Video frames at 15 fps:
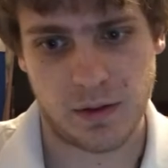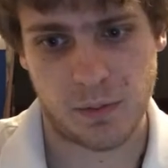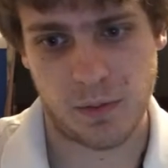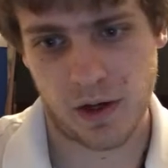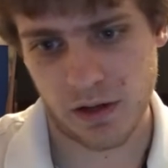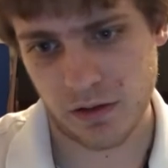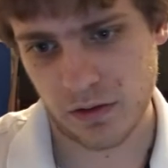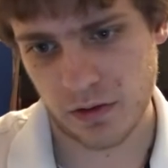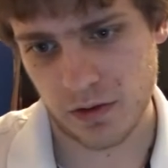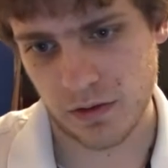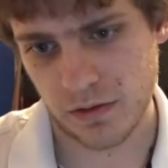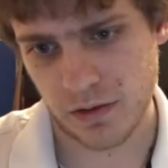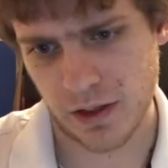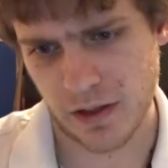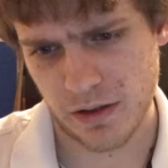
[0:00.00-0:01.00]
the
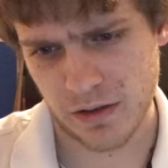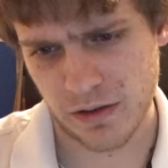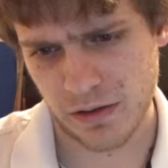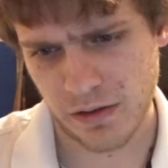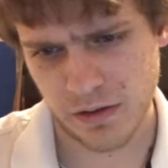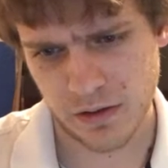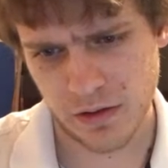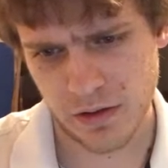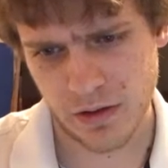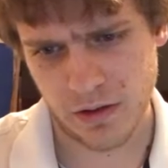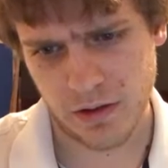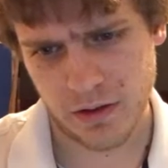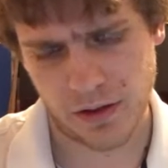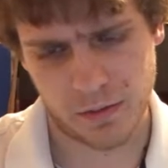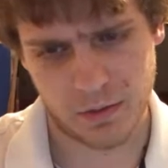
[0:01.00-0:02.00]
background layer
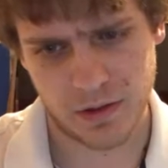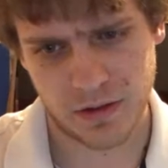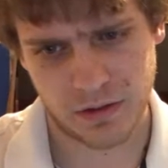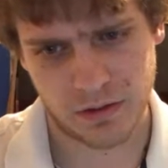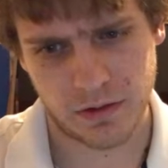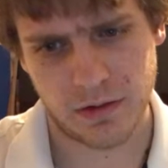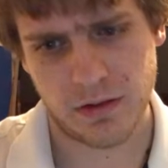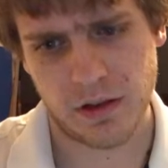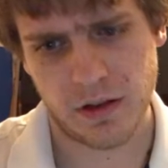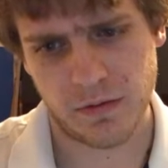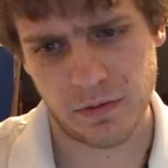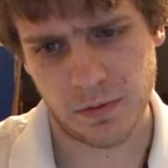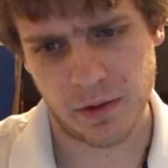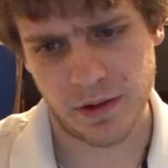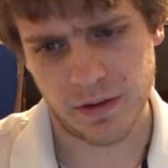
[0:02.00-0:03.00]
that we started
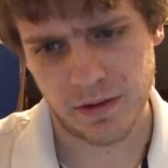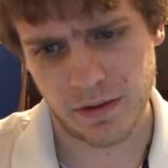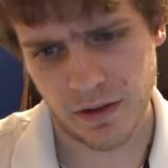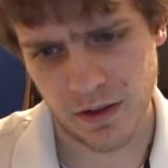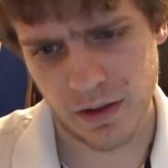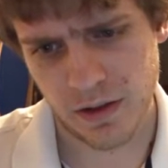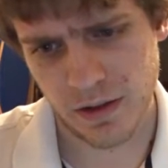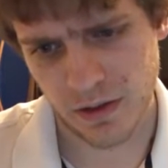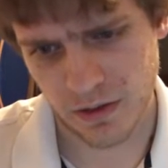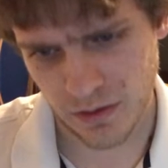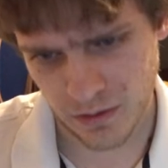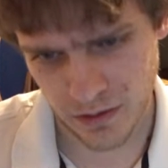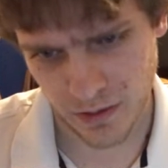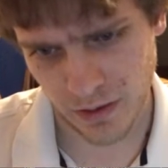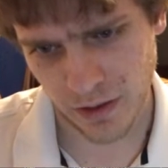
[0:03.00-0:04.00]
off with.
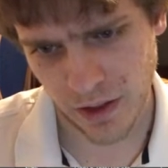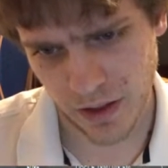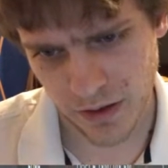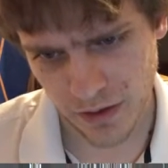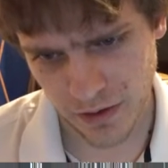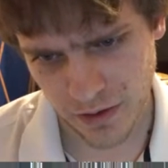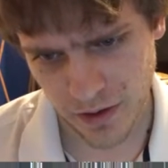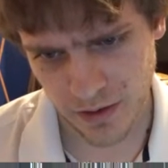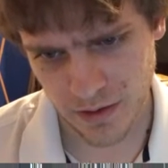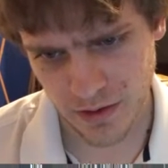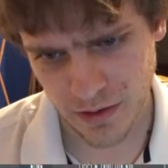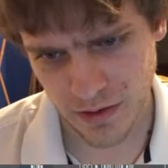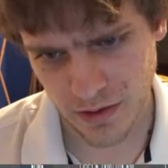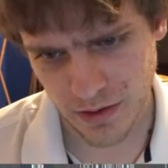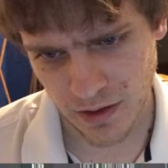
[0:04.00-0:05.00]
There's the layer that's
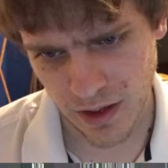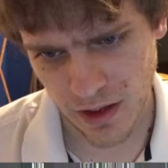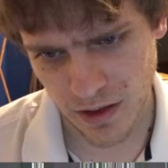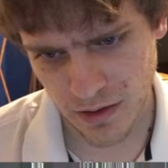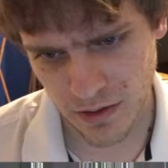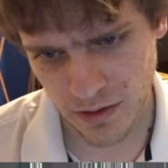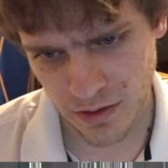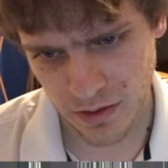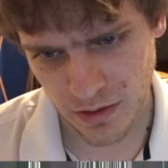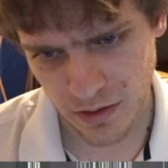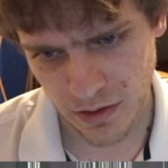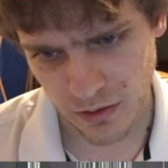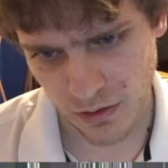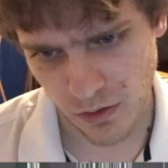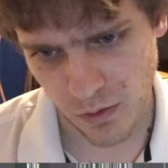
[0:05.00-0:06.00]
scan
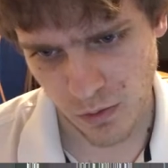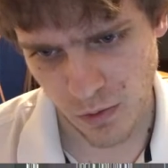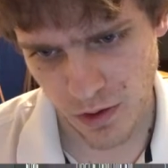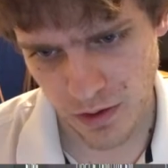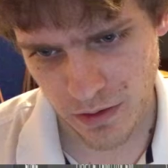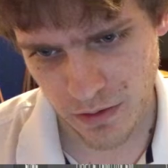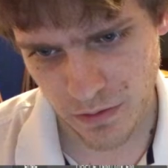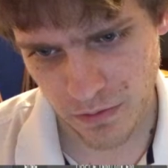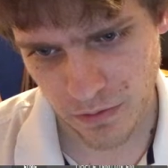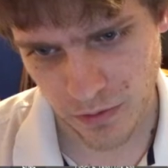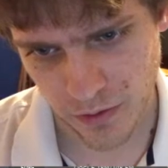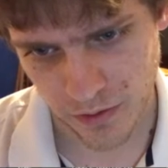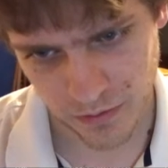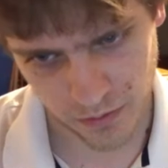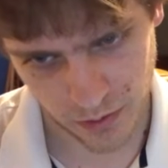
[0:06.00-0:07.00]

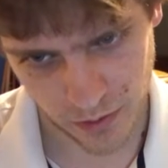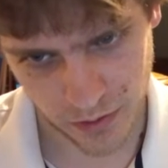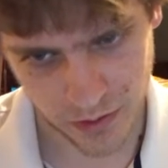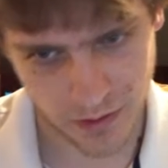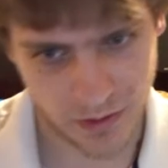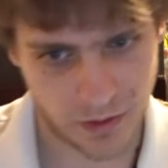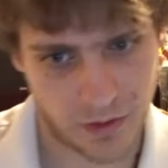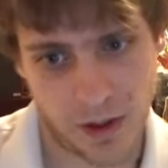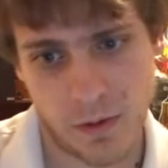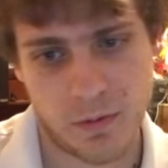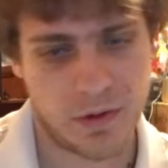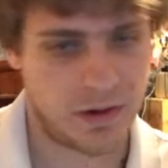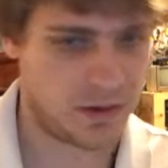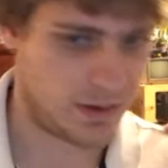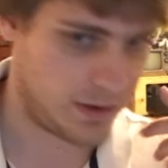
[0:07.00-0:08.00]
0144. So that
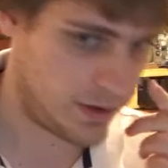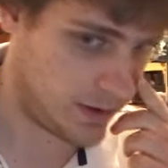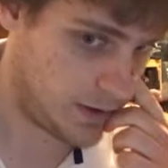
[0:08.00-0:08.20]
was